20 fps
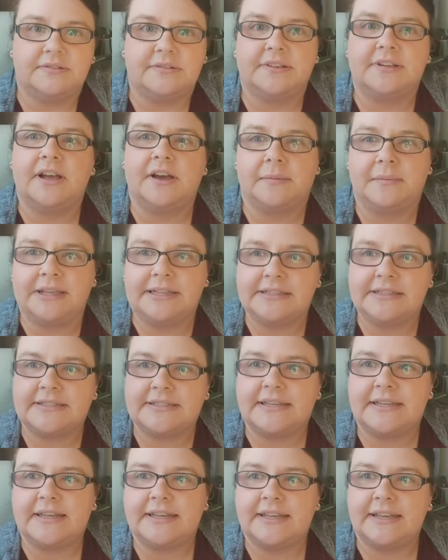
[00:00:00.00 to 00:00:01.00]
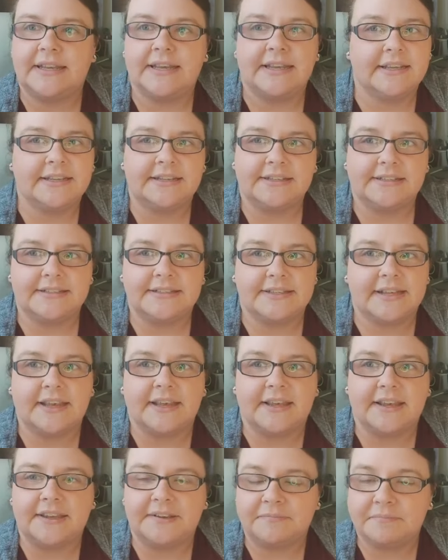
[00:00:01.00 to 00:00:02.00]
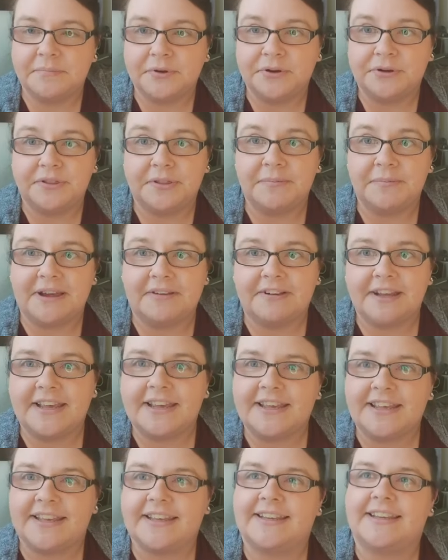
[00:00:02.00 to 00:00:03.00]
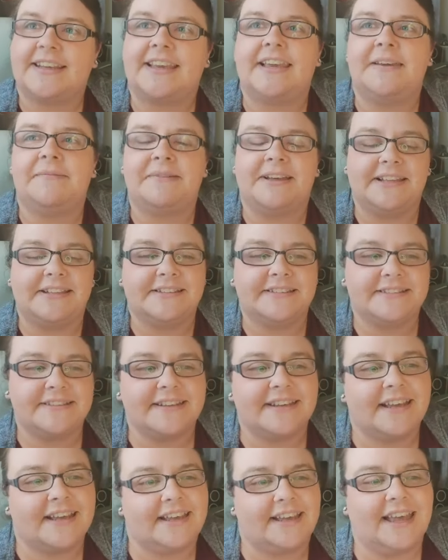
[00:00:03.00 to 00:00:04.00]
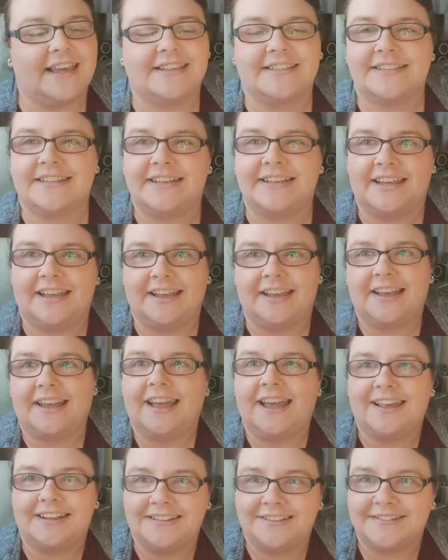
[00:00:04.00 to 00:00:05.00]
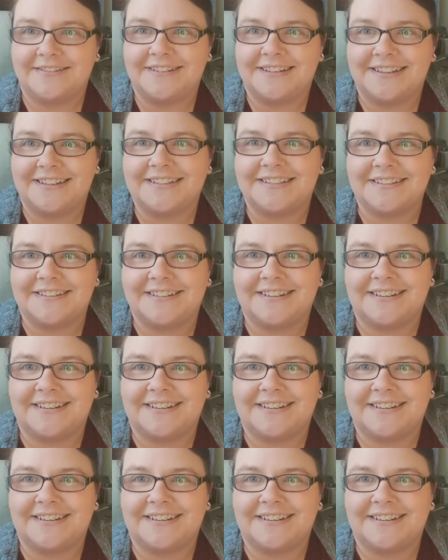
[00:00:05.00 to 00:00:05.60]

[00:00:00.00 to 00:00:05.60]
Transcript: comments. So more the merrier. Keep answering those.